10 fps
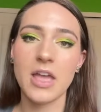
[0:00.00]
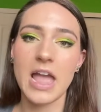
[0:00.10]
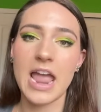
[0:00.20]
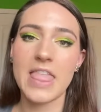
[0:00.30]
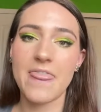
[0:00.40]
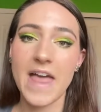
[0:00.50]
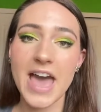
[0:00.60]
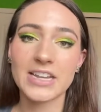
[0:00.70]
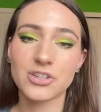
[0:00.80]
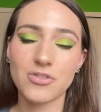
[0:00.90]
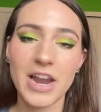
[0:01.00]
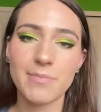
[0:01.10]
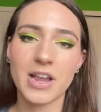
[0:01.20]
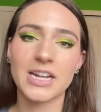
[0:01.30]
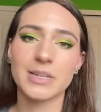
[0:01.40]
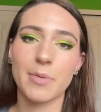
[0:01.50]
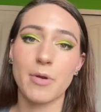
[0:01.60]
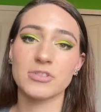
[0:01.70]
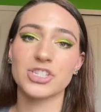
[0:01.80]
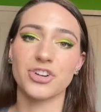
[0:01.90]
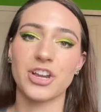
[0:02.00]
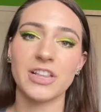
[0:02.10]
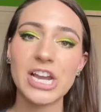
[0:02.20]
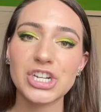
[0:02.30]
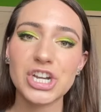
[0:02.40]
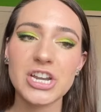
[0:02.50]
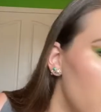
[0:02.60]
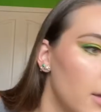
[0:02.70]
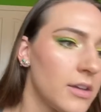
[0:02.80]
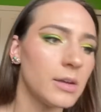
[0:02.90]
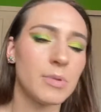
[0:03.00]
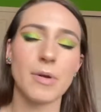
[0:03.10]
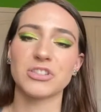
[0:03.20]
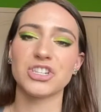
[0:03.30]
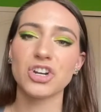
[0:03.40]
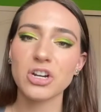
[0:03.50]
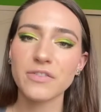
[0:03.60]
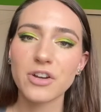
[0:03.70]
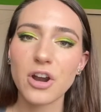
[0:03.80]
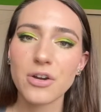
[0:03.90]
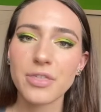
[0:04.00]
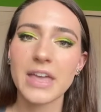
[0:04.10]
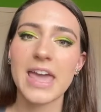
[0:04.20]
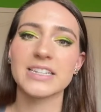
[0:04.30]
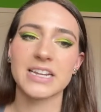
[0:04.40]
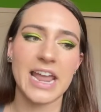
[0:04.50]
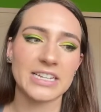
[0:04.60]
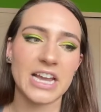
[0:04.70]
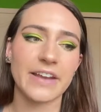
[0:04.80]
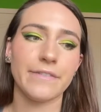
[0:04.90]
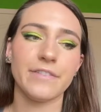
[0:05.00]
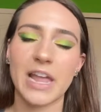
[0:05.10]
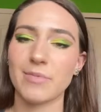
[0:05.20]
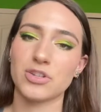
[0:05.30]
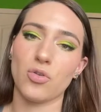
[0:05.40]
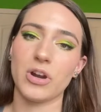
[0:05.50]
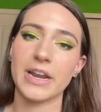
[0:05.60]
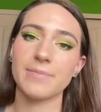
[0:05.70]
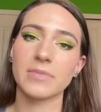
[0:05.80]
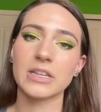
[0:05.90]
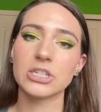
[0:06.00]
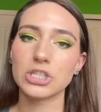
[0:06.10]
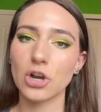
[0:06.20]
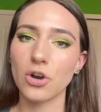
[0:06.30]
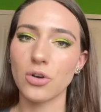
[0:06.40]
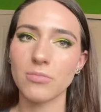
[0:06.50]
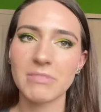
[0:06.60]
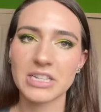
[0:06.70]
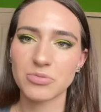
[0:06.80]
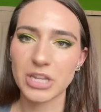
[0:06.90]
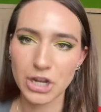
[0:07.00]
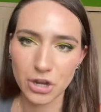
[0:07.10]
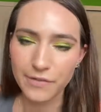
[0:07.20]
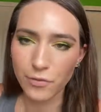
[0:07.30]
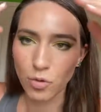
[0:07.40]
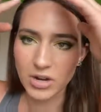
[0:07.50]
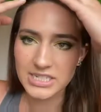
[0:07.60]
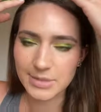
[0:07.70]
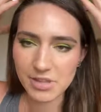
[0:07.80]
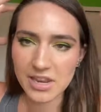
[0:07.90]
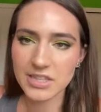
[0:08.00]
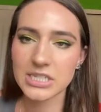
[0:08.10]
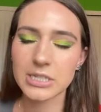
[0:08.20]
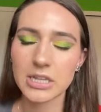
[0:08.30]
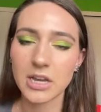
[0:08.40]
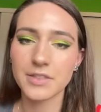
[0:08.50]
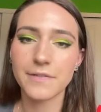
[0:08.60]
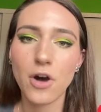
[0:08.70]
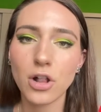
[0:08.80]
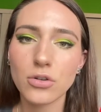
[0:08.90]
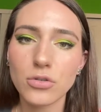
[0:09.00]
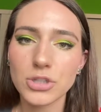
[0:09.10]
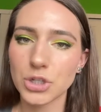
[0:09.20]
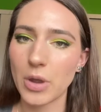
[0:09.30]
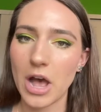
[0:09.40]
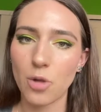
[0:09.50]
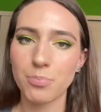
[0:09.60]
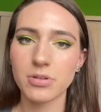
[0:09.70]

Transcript: And that is great because it promotes circulation, promotes nerve growth, and is an anti-inflammatory. So it's really good for stimulating the follicle to help